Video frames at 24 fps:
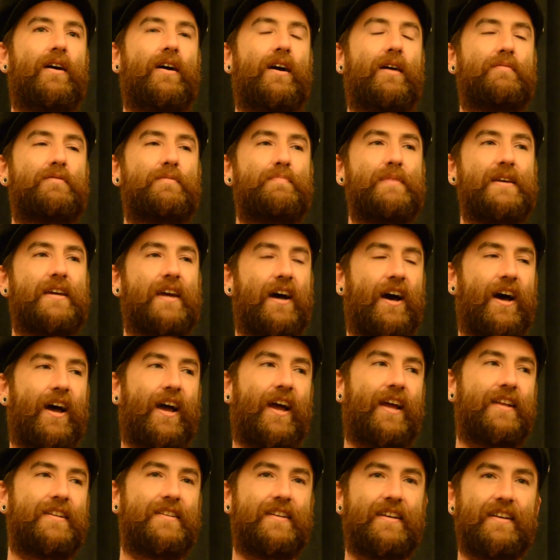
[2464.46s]
to be
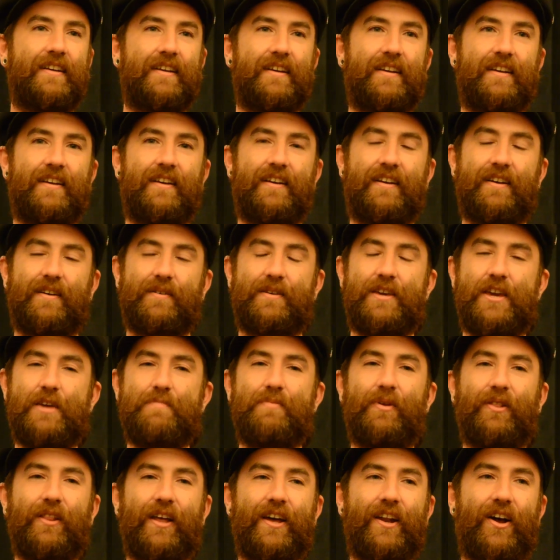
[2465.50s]
kind,
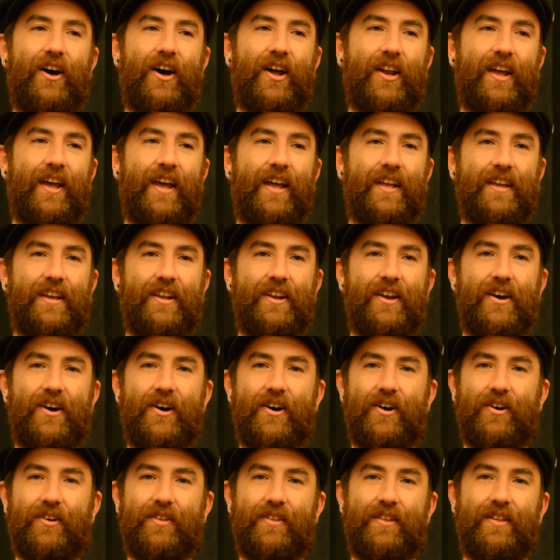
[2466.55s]
keep a lid on it, you
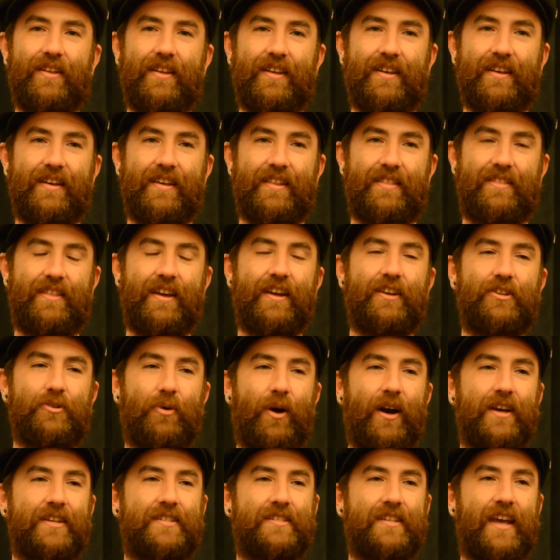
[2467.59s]
know, think
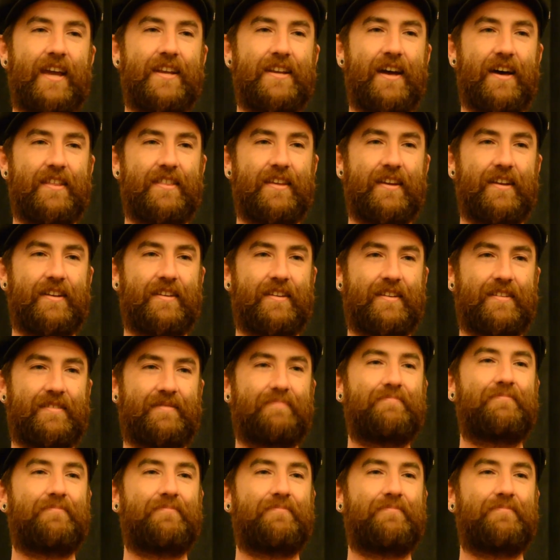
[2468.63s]
twice, say nothing.